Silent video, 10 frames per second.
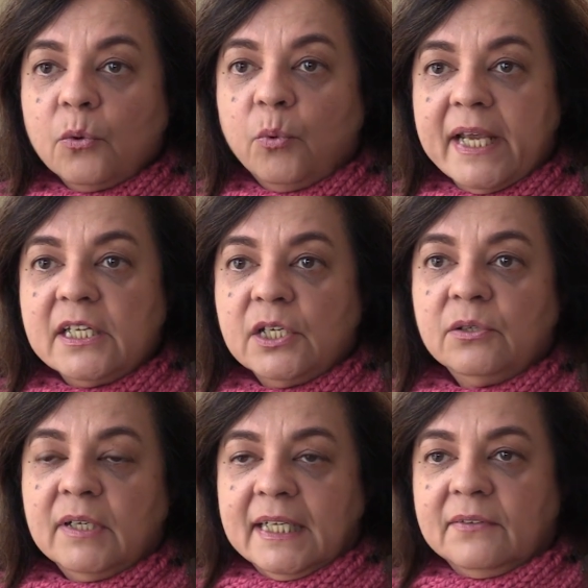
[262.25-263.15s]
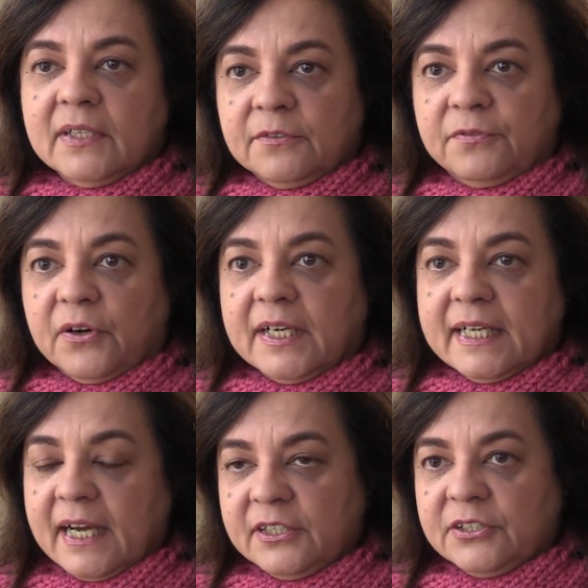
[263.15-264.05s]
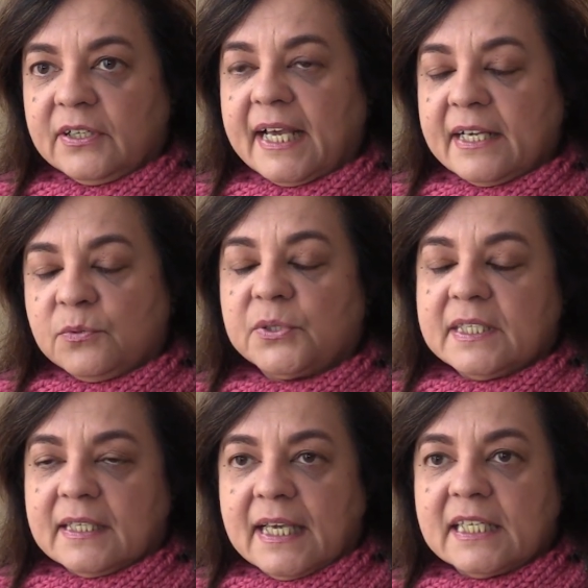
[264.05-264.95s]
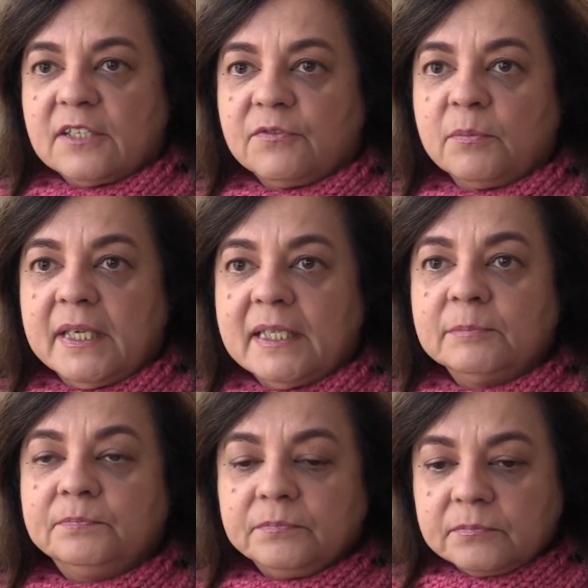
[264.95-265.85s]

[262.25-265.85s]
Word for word: When you live in a foreign country, as was the case for me,